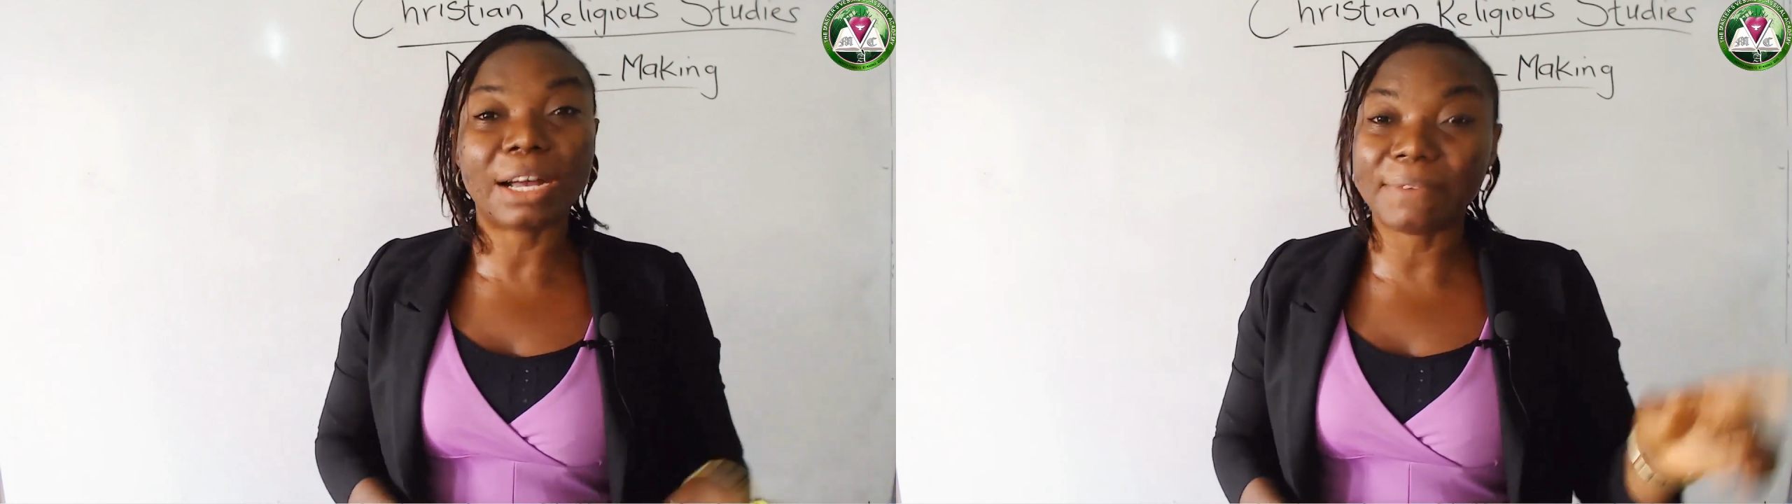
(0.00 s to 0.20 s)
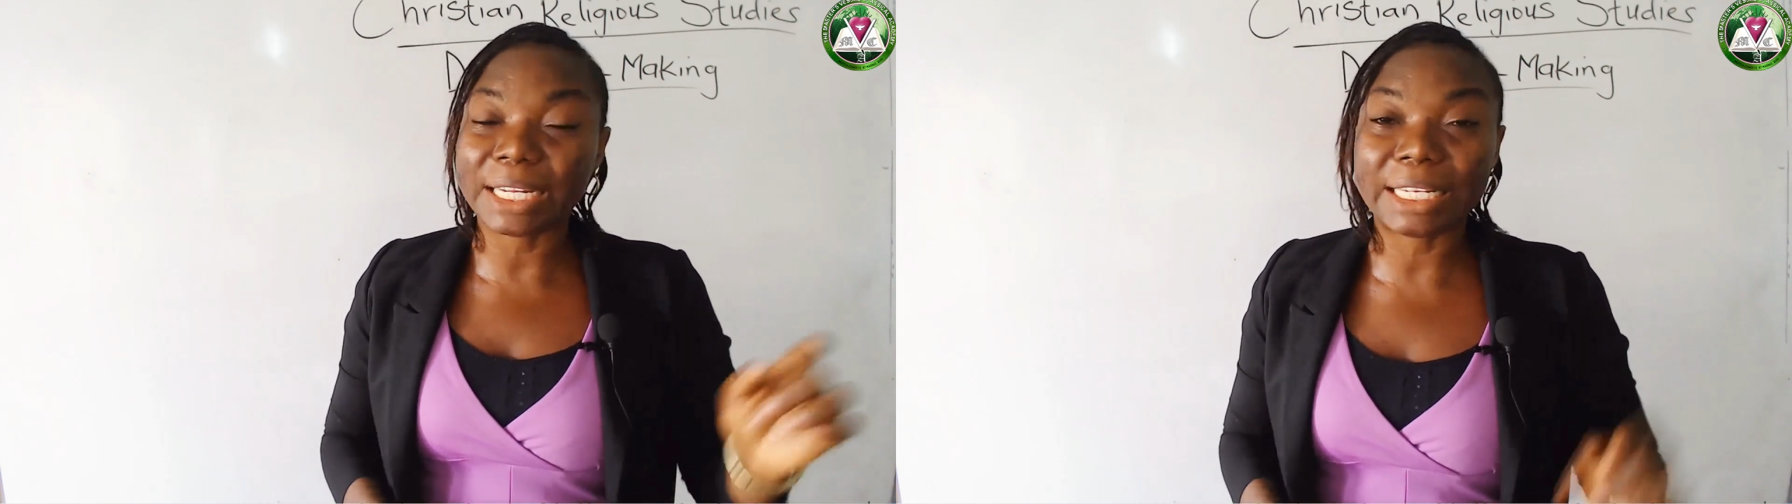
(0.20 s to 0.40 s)

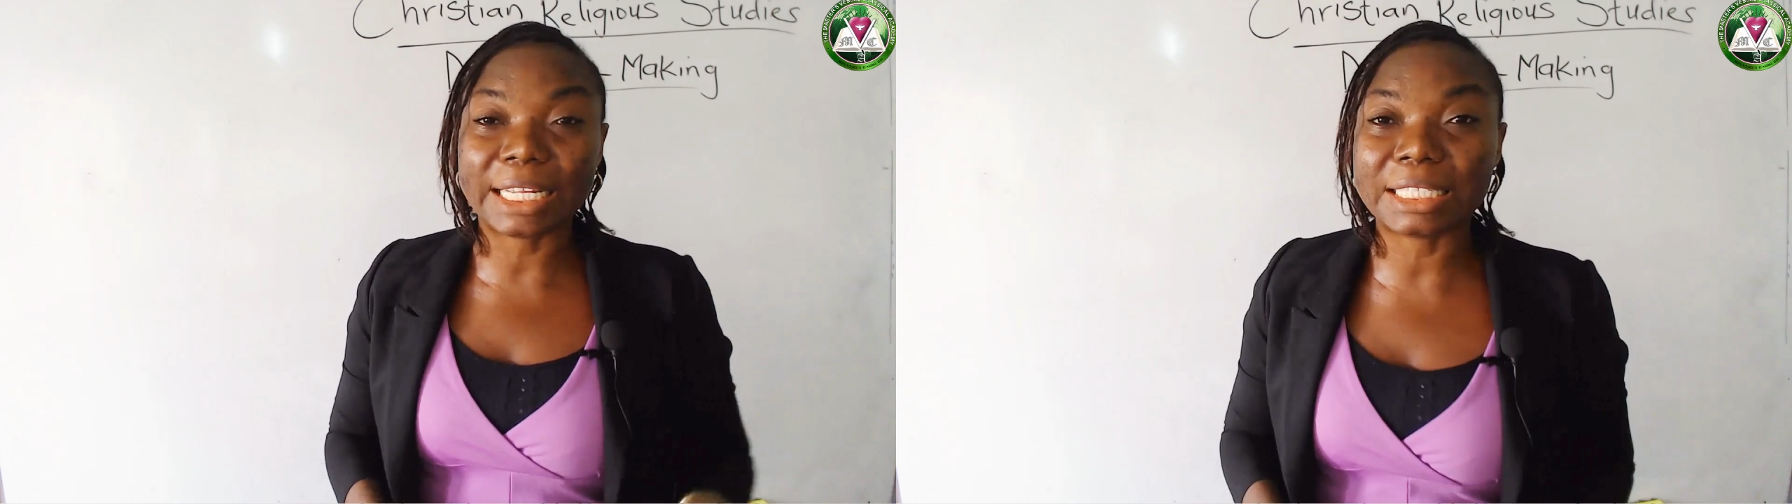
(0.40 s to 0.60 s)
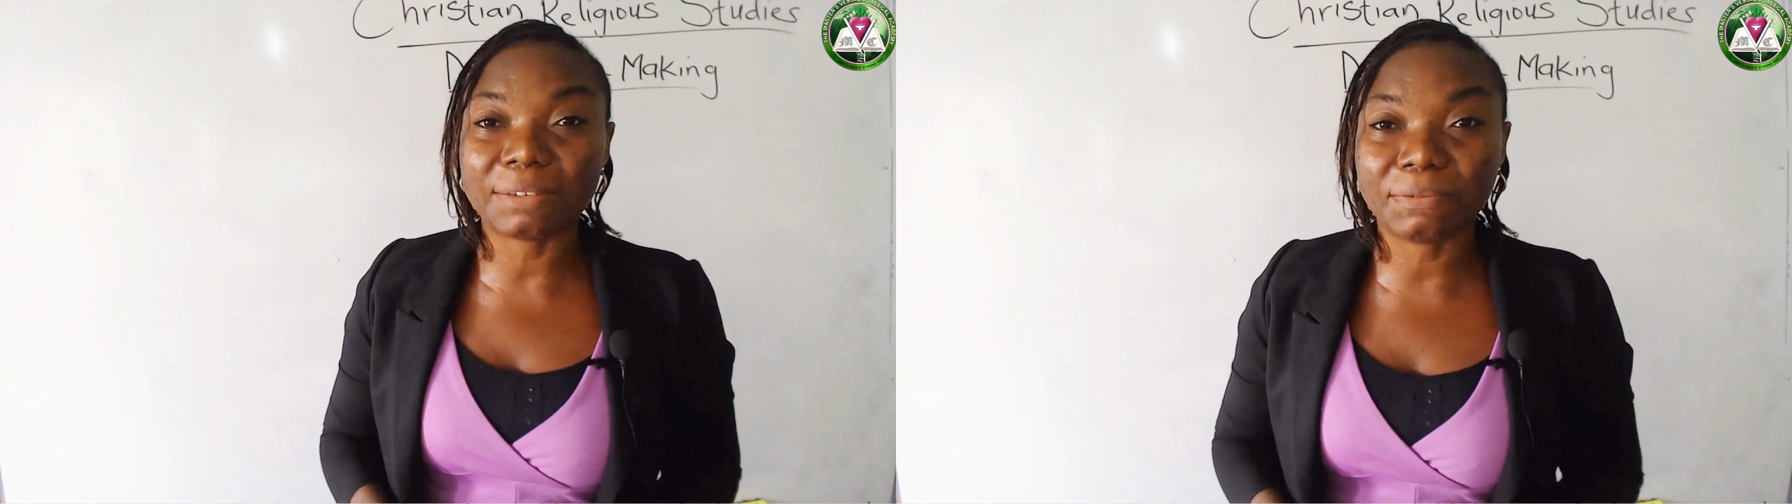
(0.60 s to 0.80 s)
have
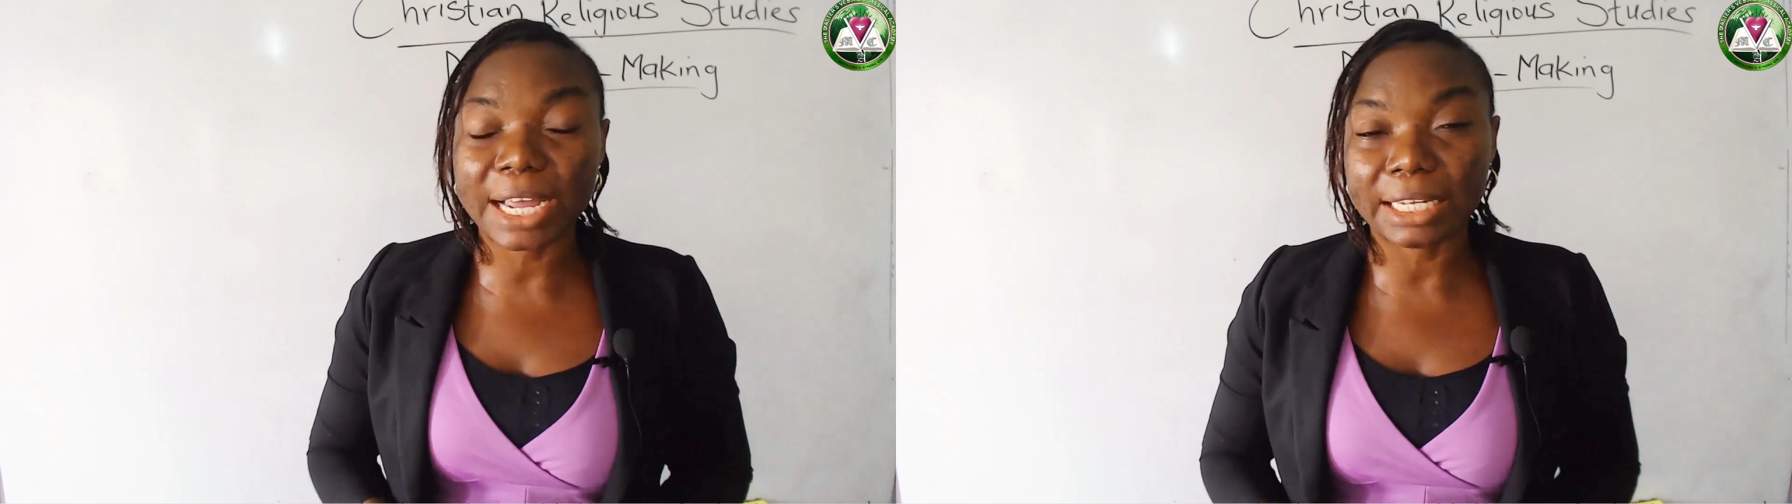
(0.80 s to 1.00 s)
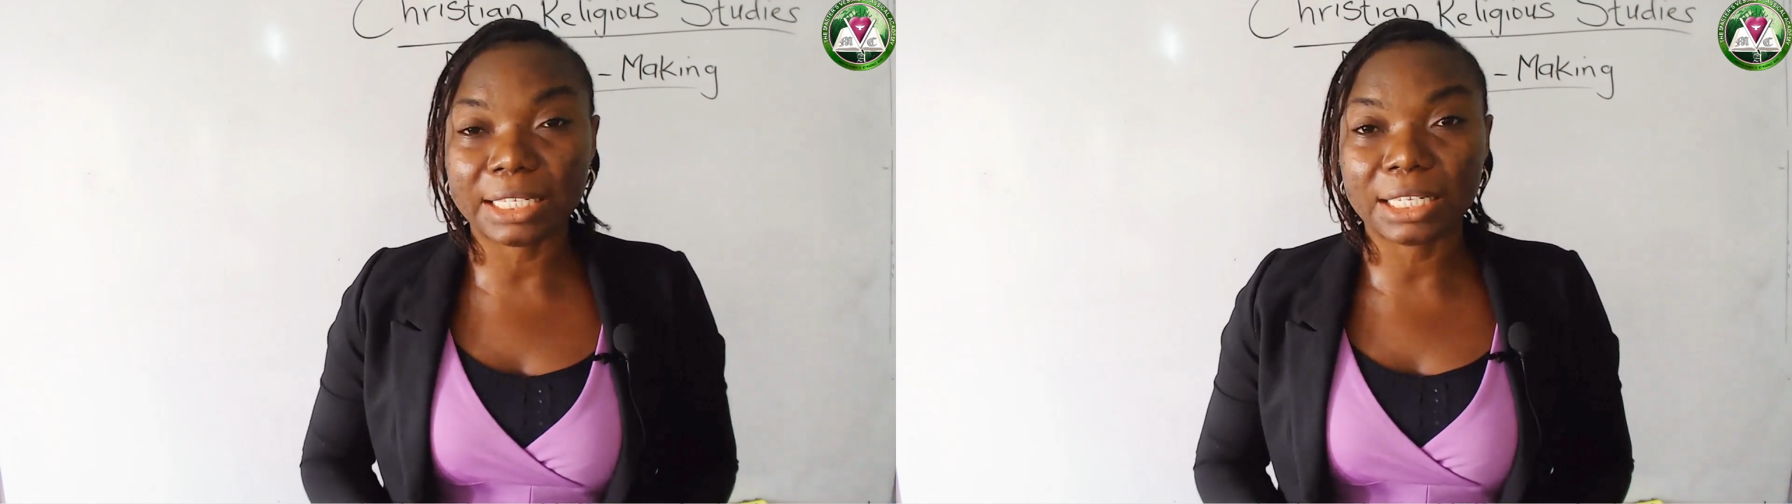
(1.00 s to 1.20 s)

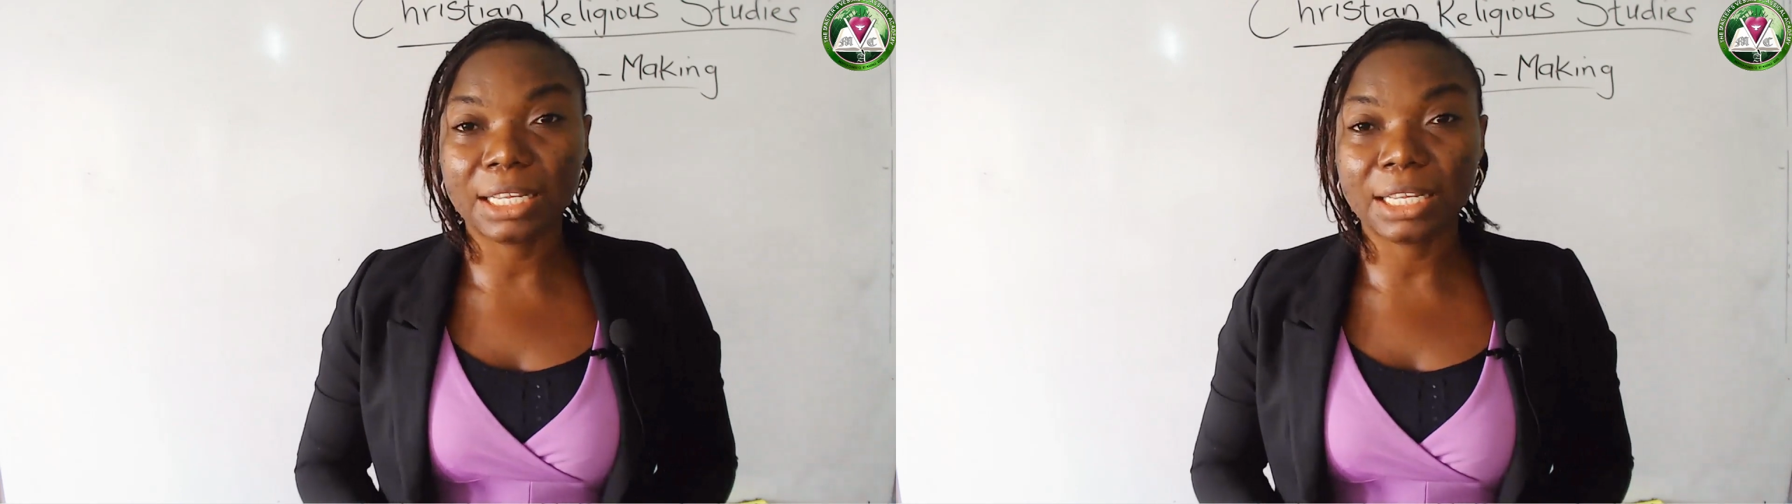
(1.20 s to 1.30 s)
identified.